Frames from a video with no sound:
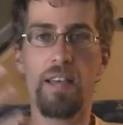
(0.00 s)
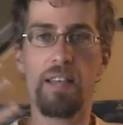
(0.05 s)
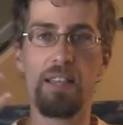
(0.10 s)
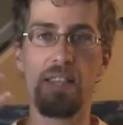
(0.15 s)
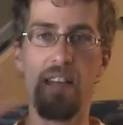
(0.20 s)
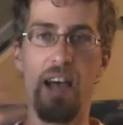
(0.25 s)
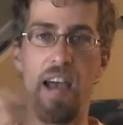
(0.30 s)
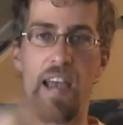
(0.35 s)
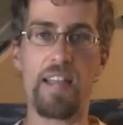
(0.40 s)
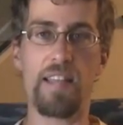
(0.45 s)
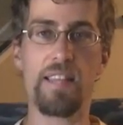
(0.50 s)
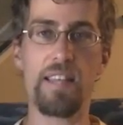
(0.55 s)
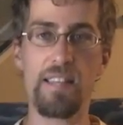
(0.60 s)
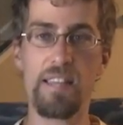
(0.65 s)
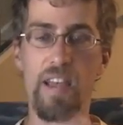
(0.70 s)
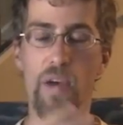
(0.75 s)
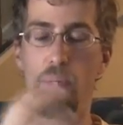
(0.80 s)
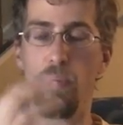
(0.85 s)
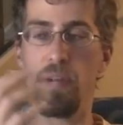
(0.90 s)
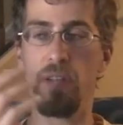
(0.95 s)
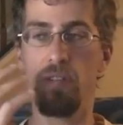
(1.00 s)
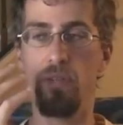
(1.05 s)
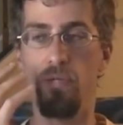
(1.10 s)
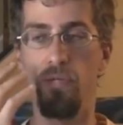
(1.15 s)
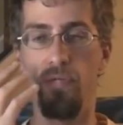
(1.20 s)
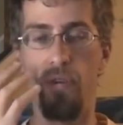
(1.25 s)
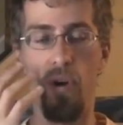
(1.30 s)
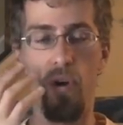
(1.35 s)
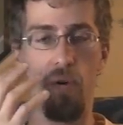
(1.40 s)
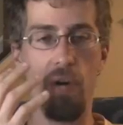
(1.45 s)
scientists have been
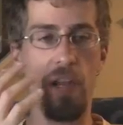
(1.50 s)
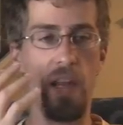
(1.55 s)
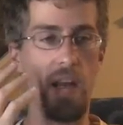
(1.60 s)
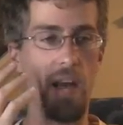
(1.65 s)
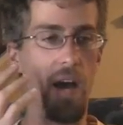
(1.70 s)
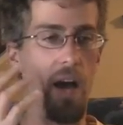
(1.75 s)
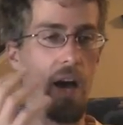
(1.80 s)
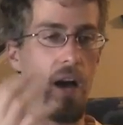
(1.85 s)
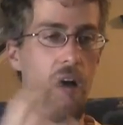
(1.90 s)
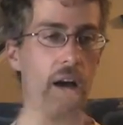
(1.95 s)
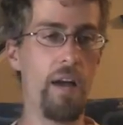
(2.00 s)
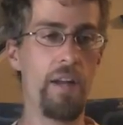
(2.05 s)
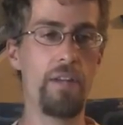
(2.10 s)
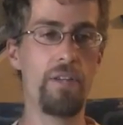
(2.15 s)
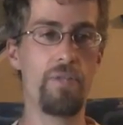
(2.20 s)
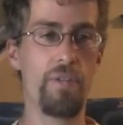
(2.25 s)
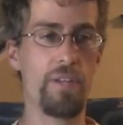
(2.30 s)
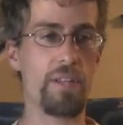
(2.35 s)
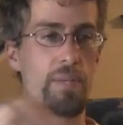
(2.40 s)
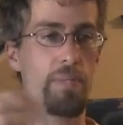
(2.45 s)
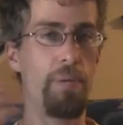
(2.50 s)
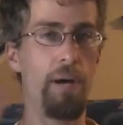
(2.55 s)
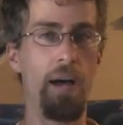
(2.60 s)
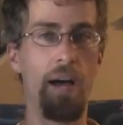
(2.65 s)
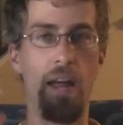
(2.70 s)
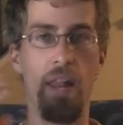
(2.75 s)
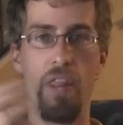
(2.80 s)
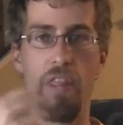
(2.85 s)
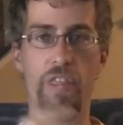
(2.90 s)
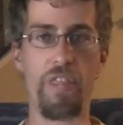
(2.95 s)
devoting hundreds
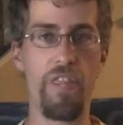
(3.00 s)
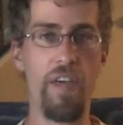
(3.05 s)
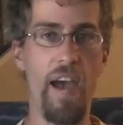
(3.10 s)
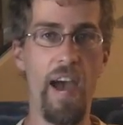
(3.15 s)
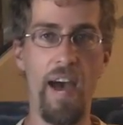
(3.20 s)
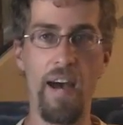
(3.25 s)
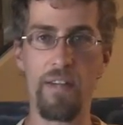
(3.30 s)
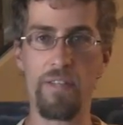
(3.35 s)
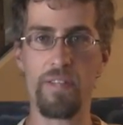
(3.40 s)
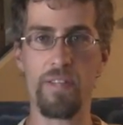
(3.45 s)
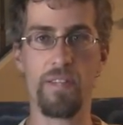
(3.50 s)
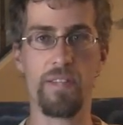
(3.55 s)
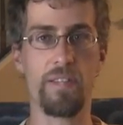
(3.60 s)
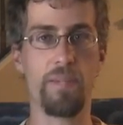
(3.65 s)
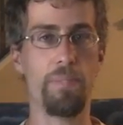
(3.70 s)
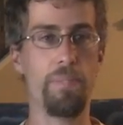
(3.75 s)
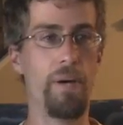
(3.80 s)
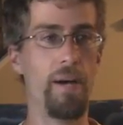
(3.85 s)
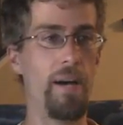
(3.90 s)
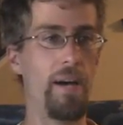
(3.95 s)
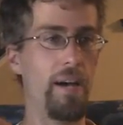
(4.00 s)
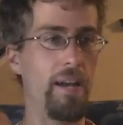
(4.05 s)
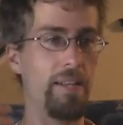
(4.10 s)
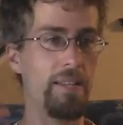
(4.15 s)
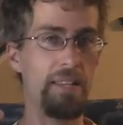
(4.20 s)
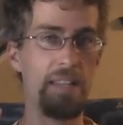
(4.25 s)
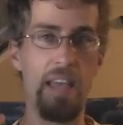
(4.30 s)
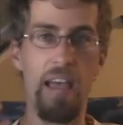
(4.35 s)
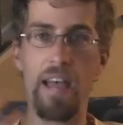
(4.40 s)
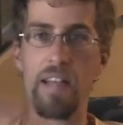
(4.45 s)
upon thousands
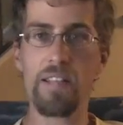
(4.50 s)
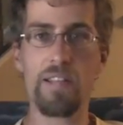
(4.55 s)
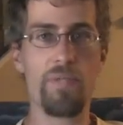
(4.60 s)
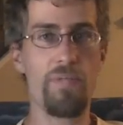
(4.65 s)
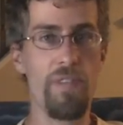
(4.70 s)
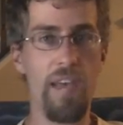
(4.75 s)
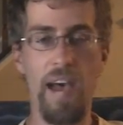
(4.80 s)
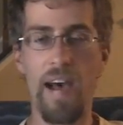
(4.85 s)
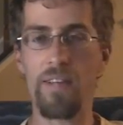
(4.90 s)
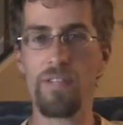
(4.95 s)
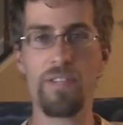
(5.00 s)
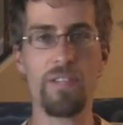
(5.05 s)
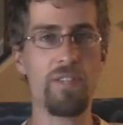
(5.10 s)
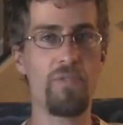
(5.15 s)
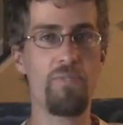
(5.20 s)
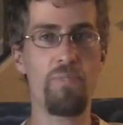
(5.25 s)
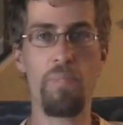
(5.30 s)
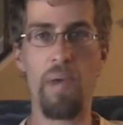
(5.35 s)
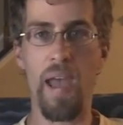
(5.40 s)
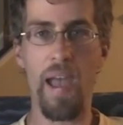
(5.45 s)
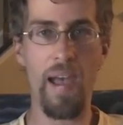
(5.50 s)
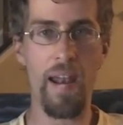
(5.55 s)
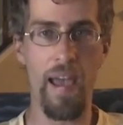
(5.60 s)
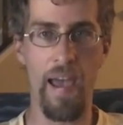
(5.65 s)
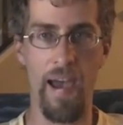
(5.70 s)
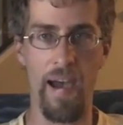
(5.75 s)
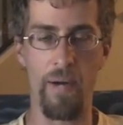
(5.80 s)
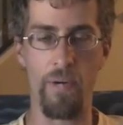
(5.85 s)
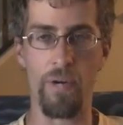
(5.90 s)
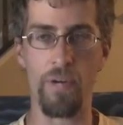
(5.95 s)
upon tens of thousands of man
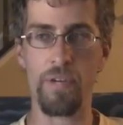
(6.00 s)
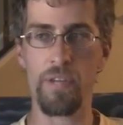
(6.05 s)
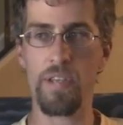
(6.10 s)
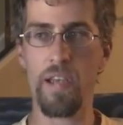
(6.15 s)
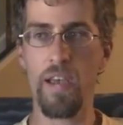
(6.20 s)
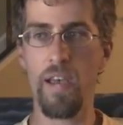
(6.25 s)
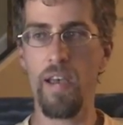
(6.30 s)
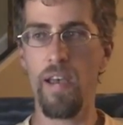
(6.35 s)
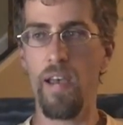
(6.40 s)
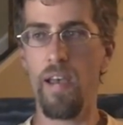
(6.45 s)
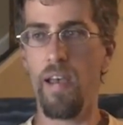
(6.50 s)
hours